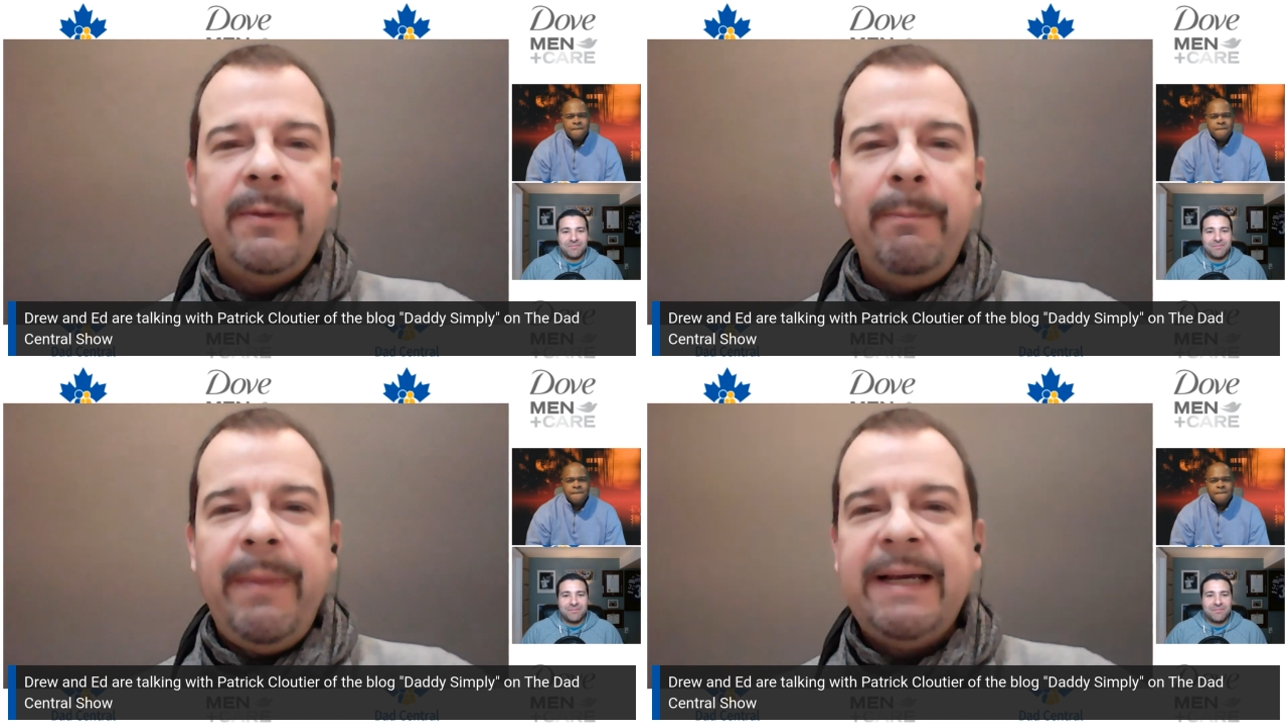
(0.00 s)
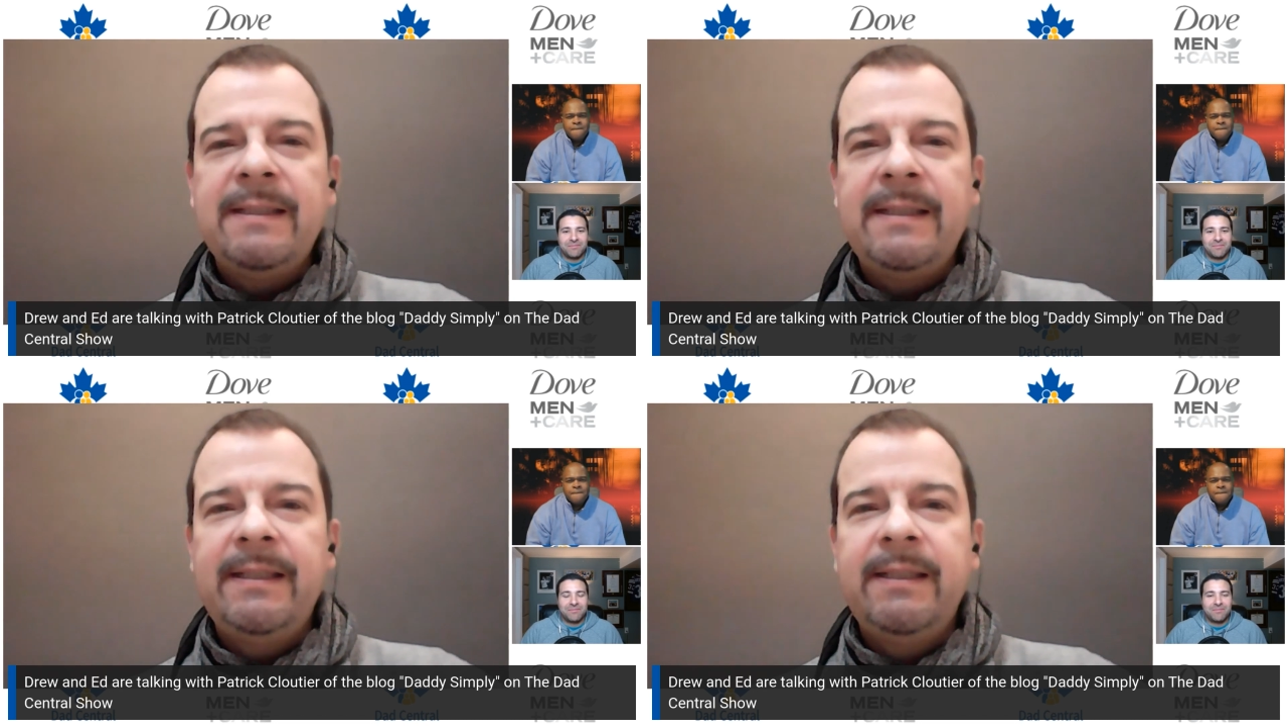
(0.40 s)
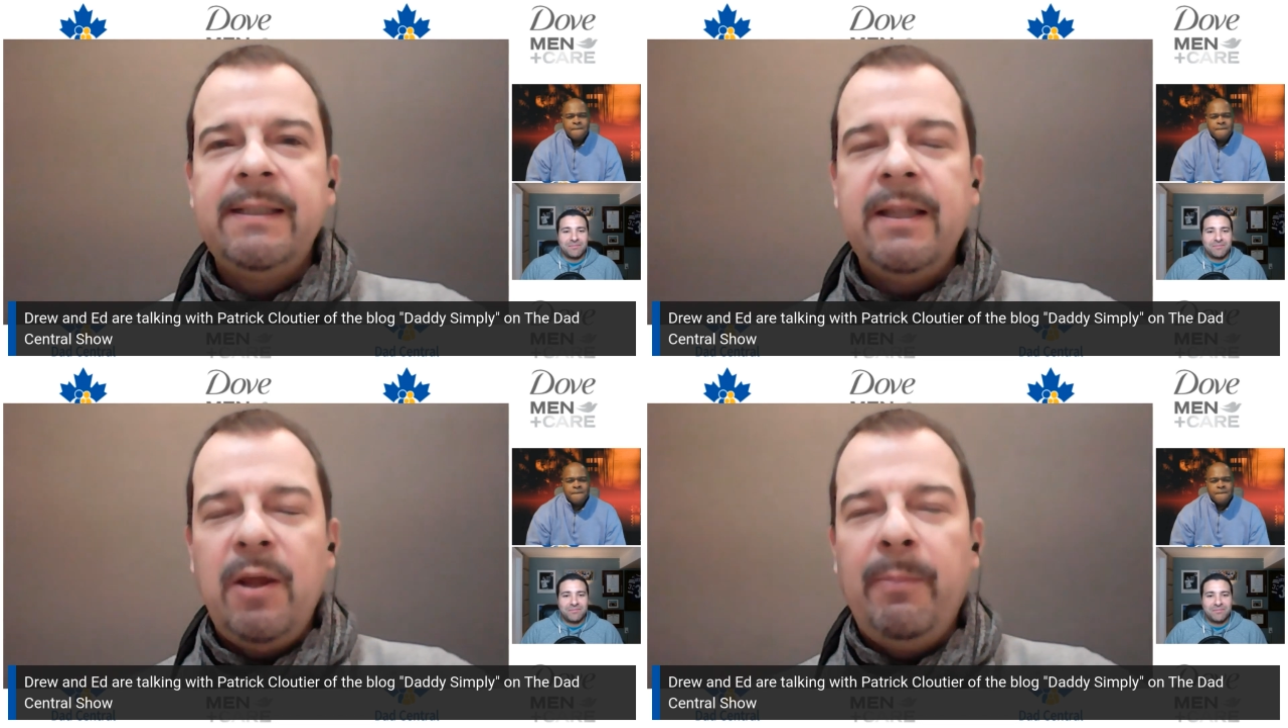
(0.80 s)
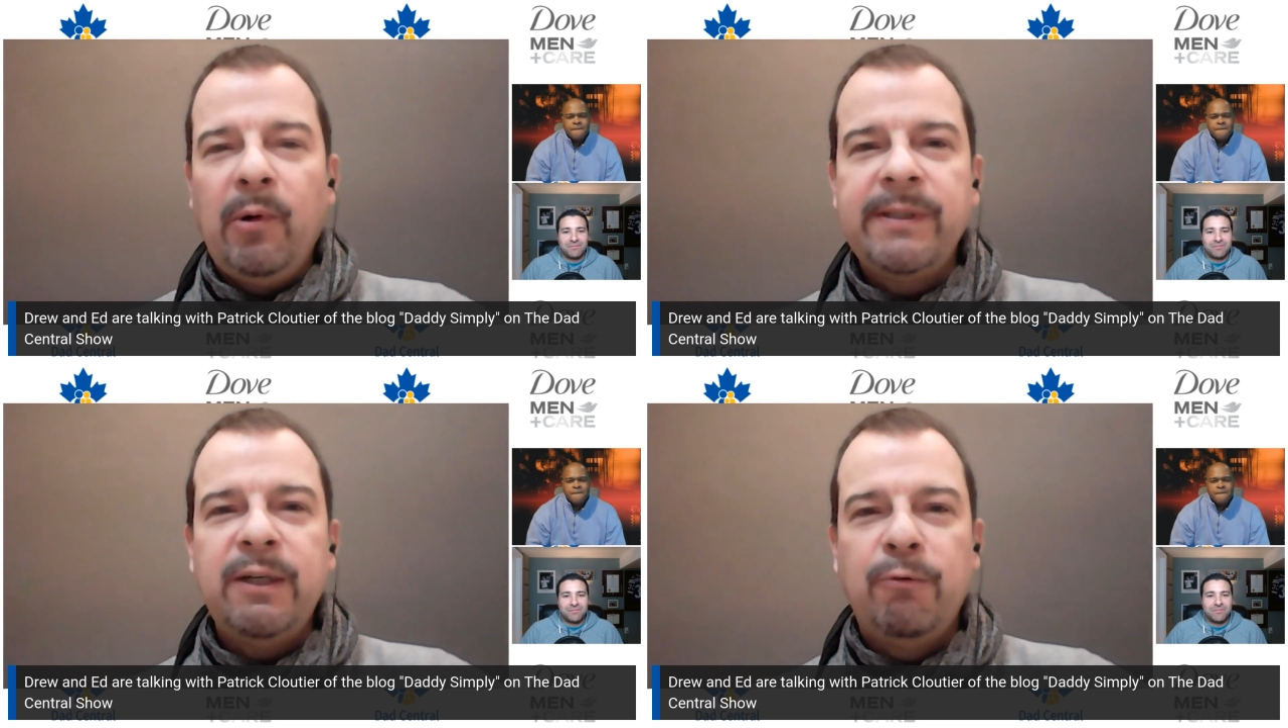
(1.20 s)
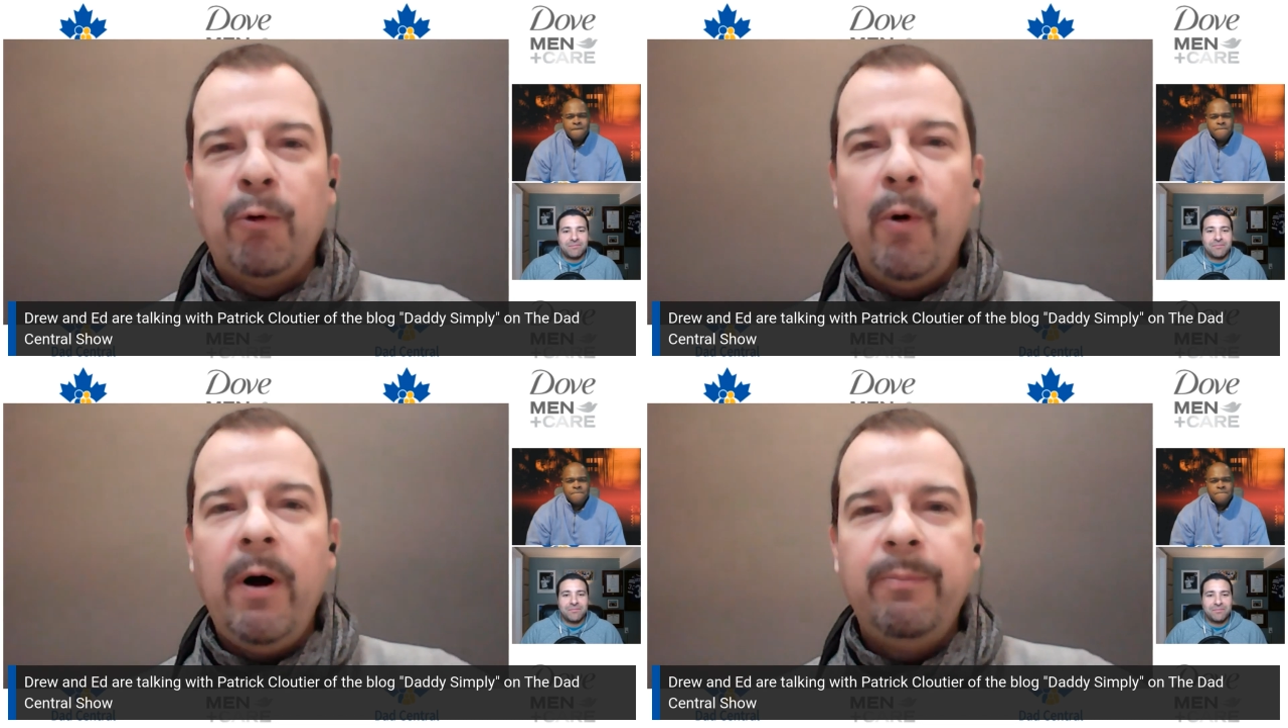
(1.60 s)
make the person
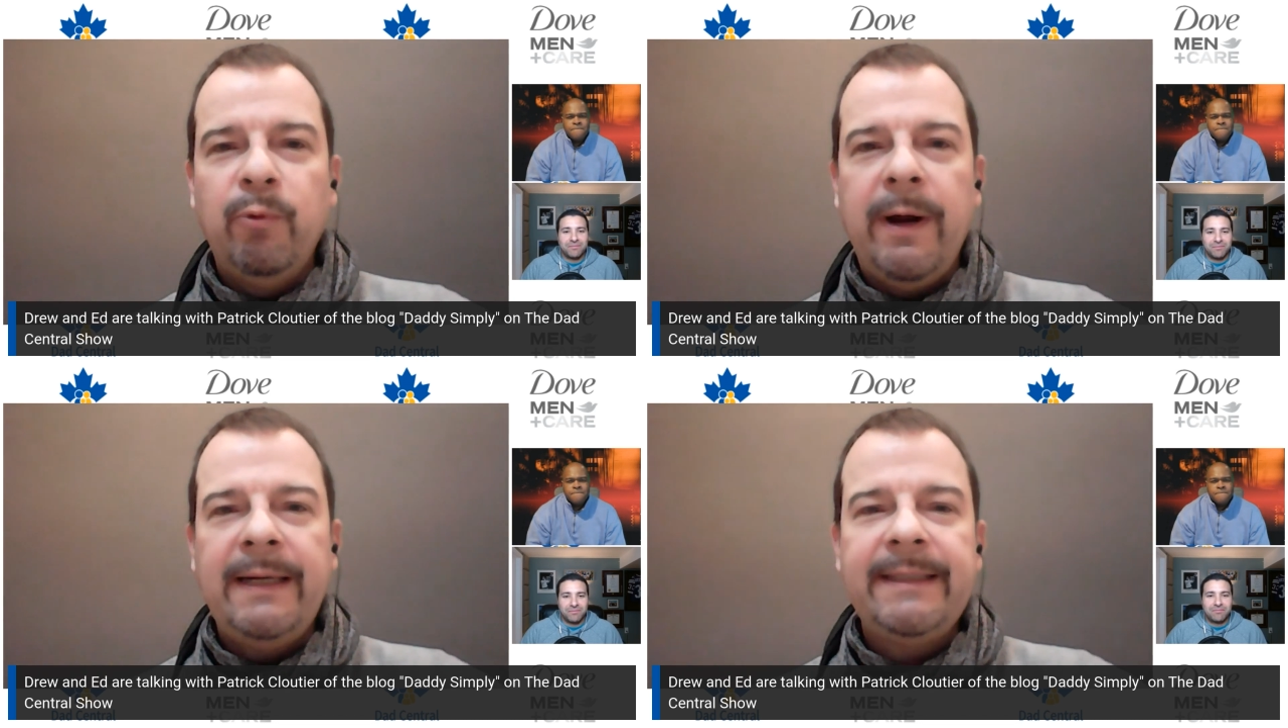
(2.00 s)
grow up, right?